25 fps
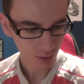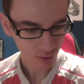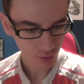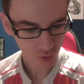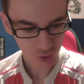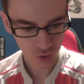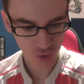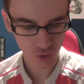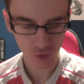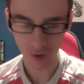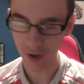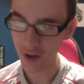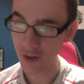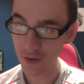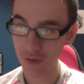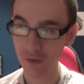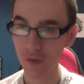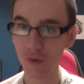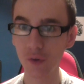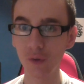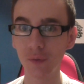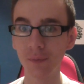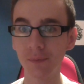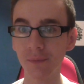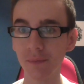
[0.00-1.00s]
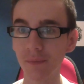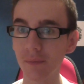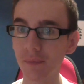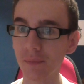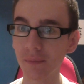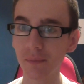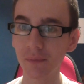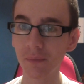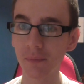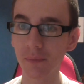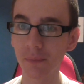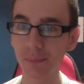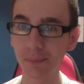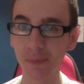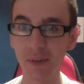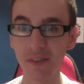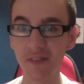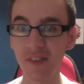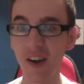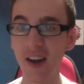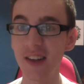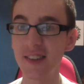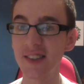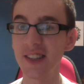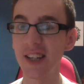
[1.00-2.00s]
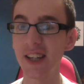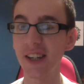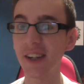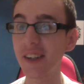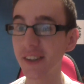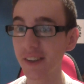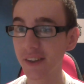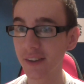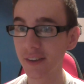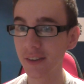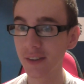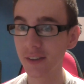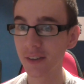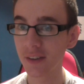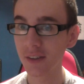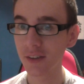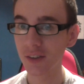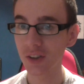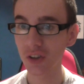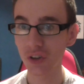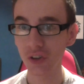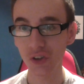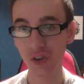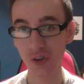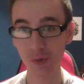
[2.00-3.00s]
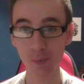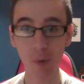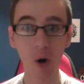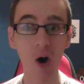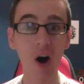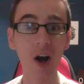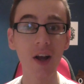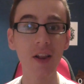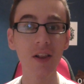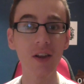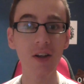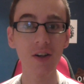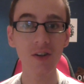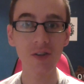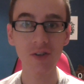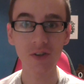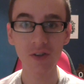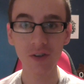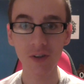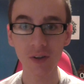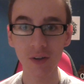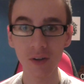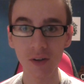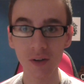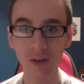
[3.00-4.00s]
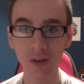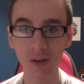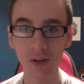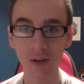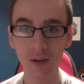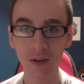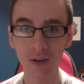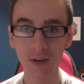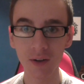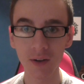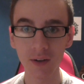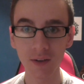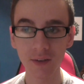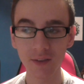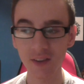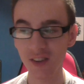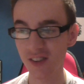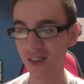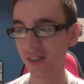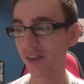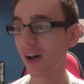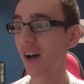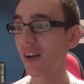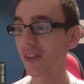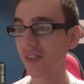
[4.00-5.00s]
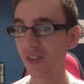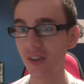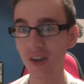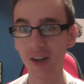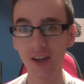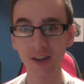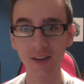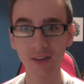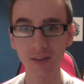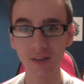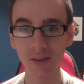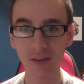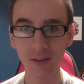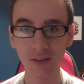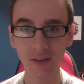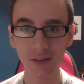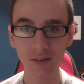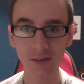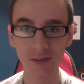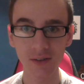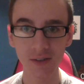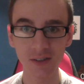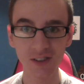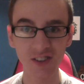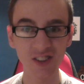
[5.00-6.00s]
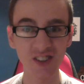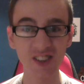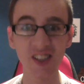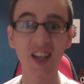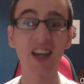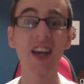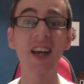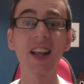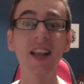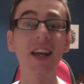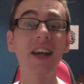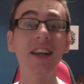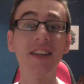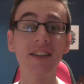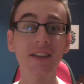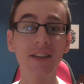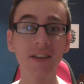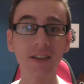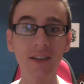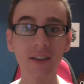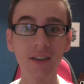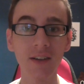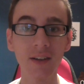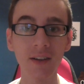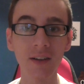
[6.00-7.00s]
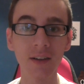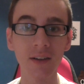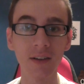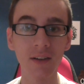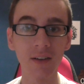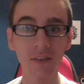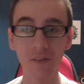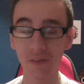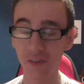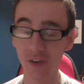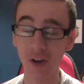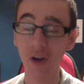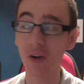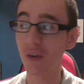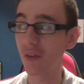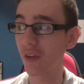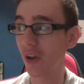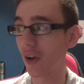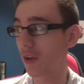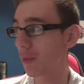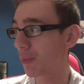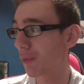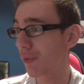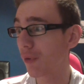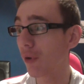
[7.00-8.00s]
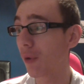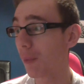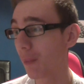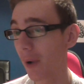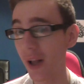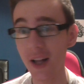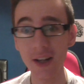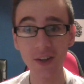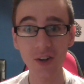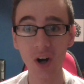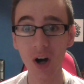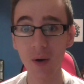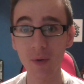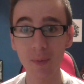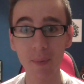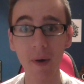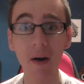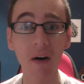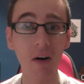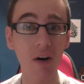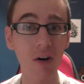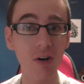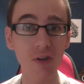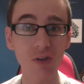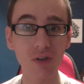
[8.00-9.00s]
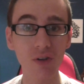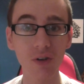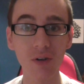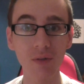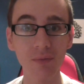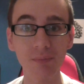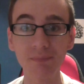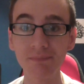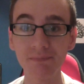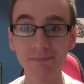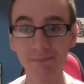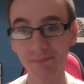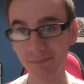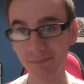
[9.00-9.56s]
Disgraceful, pathetic, spineless, disgusting, sickening. Say all those before many times about Arsenal.